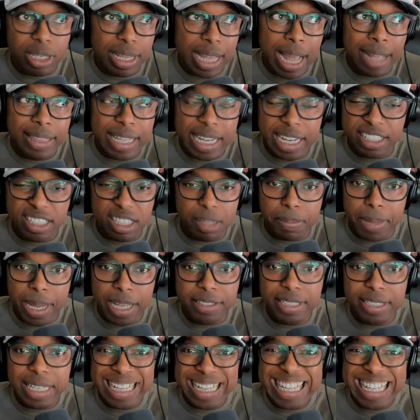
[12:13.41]
I think it's the
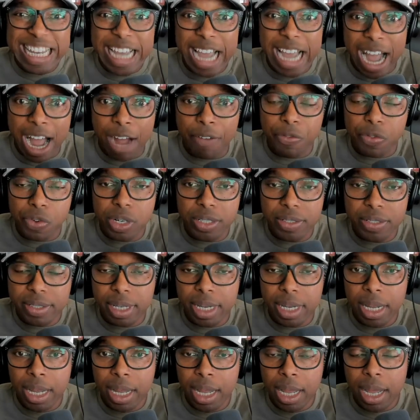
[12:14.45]
best in the conference,
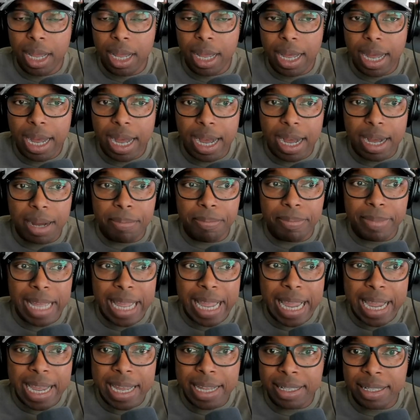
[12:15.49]

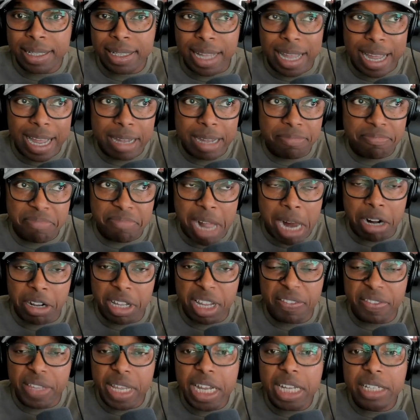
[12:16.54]
and I don't
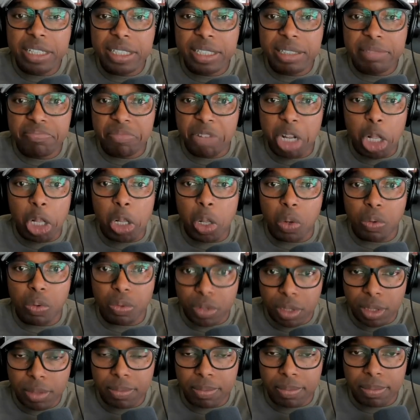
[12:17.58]
even think it's
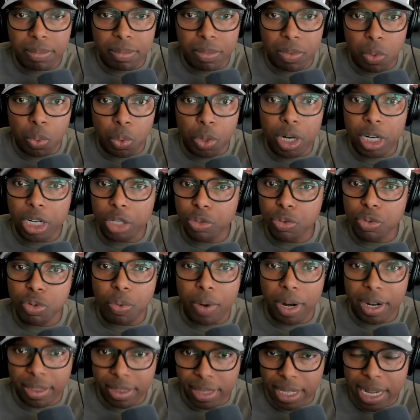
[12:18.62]
close. We're going to do
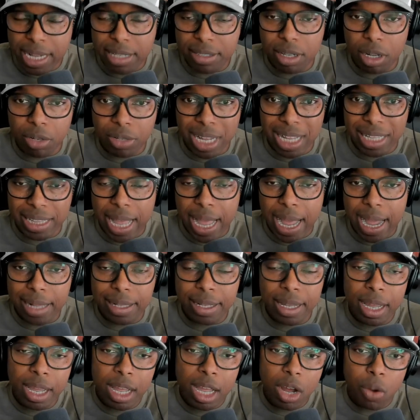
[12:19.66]
great things on that
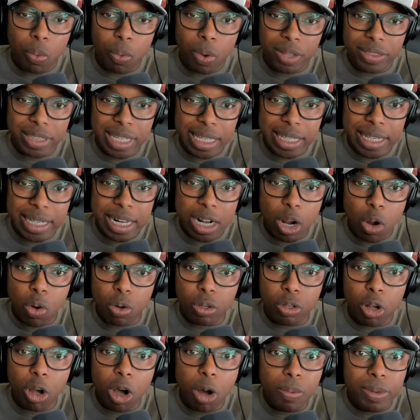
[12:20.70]
line. One thing that
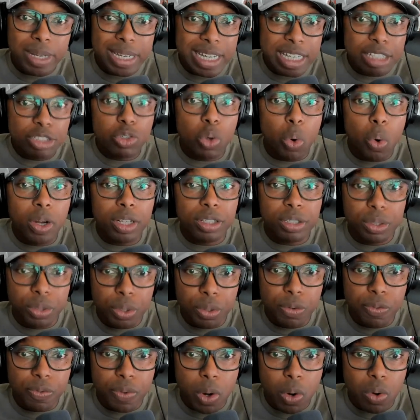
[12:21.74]
Oklahoma is going to
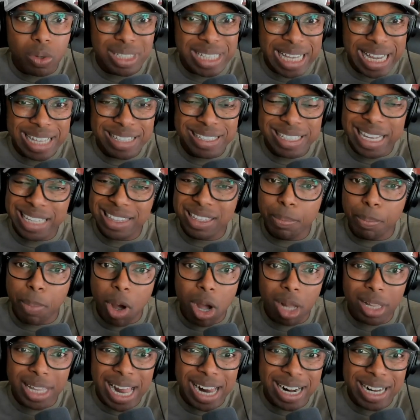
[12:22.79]
do, folks, is get the
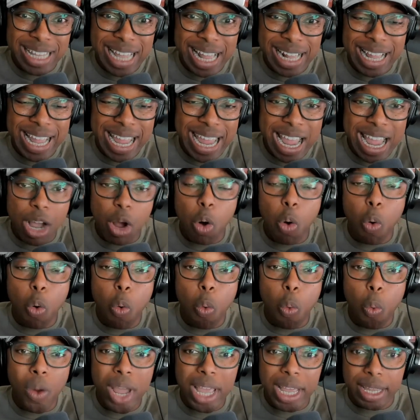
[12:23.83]
ball out of that hand
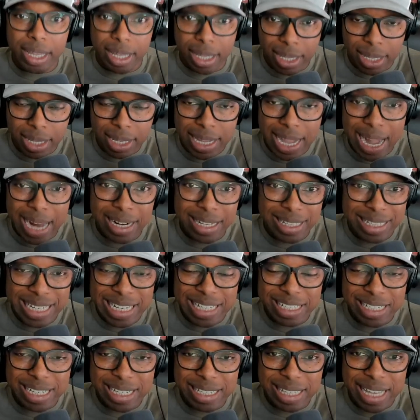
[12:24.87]
quick, out of
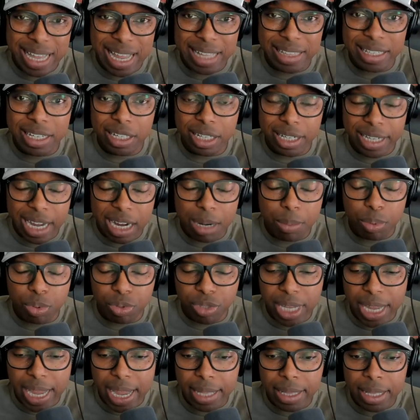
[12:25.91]
DG's hand, Dylan Gabriel's
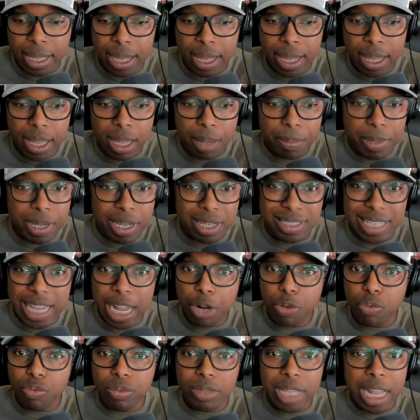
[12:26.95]
hand, because
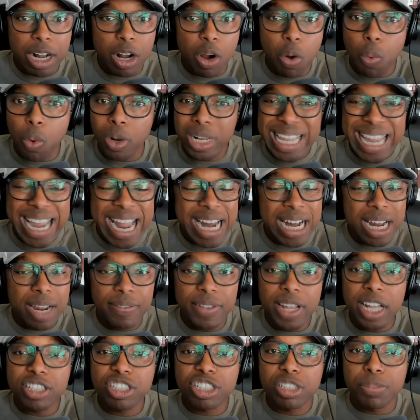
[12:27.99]
they don't want any
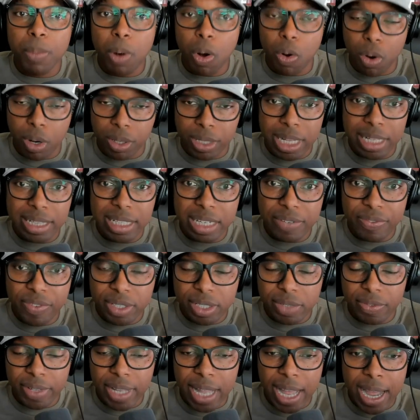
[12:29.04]
of that smoke on that
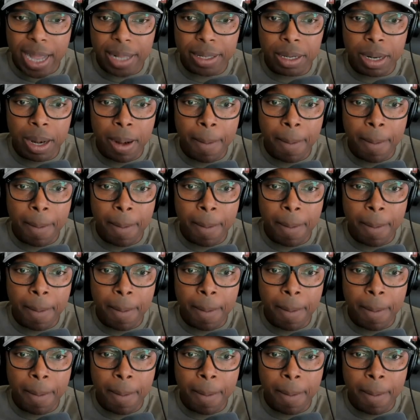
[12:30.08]
defensive line.